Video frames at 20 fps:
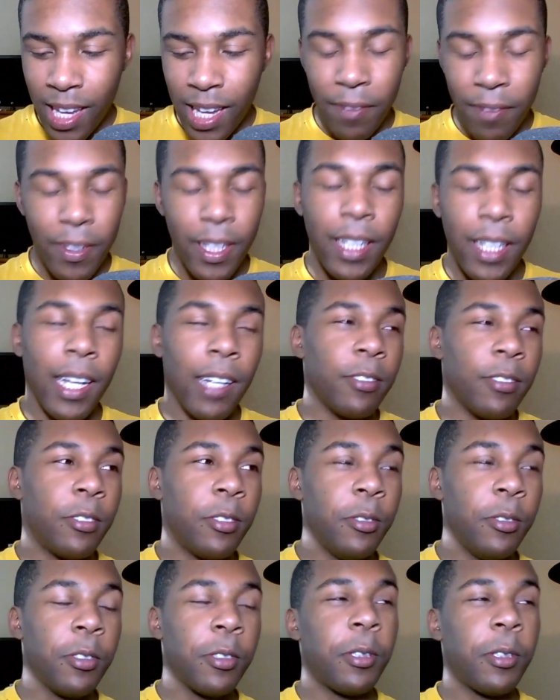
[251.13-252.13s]
Everything. No,
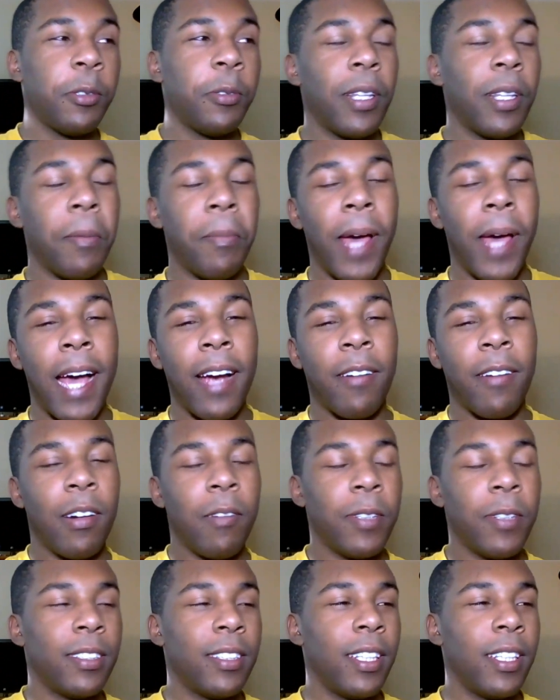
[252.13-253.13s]
Suzaku in the
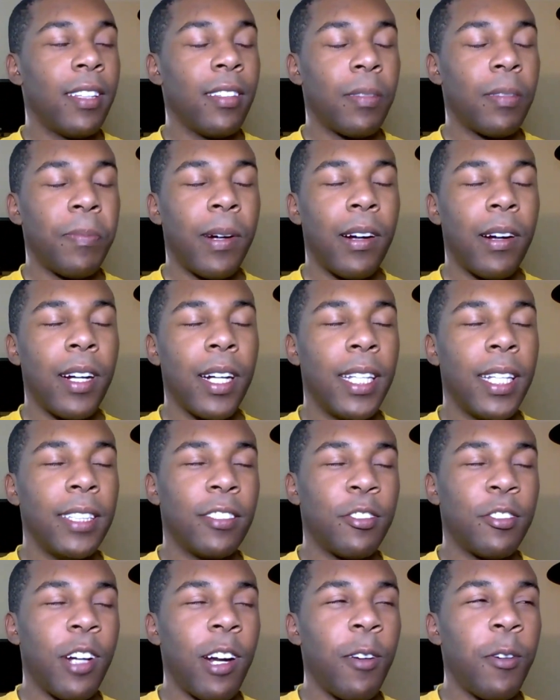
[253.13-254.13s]
background, we see this part.
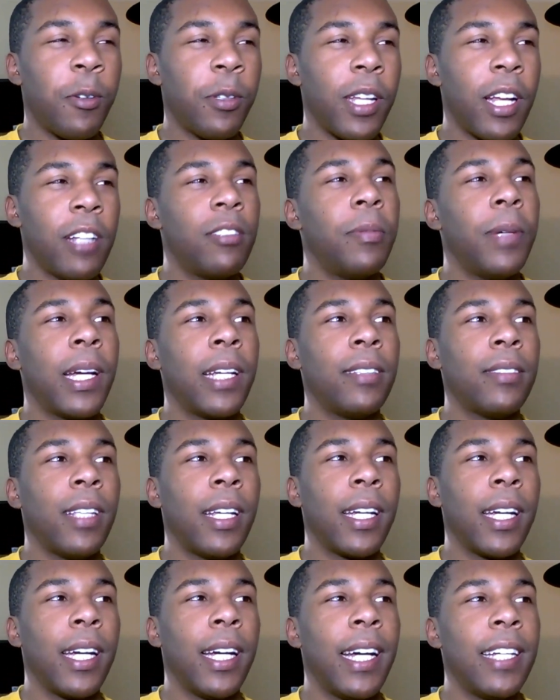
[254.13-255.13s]
He's trying to hold Natsu back. He's
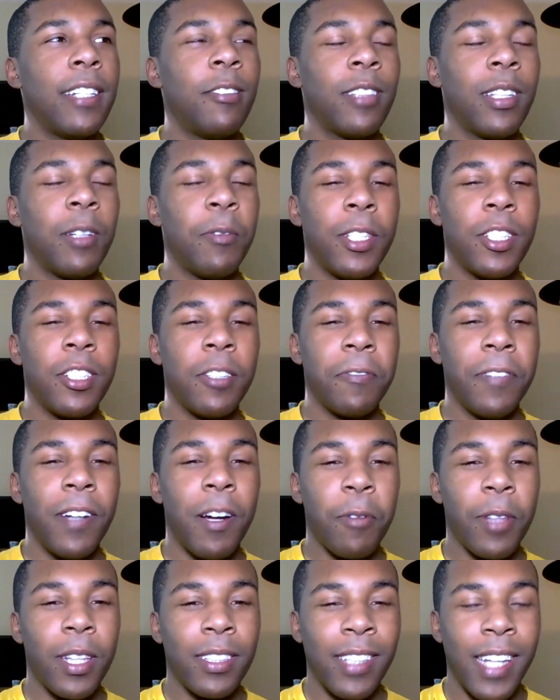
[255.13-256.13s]
like, I don't think we should
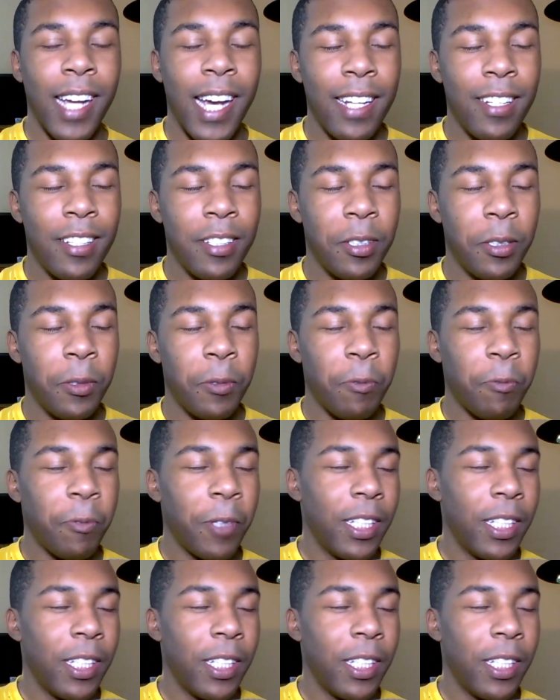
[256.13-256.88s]
fuck with this guy, dude.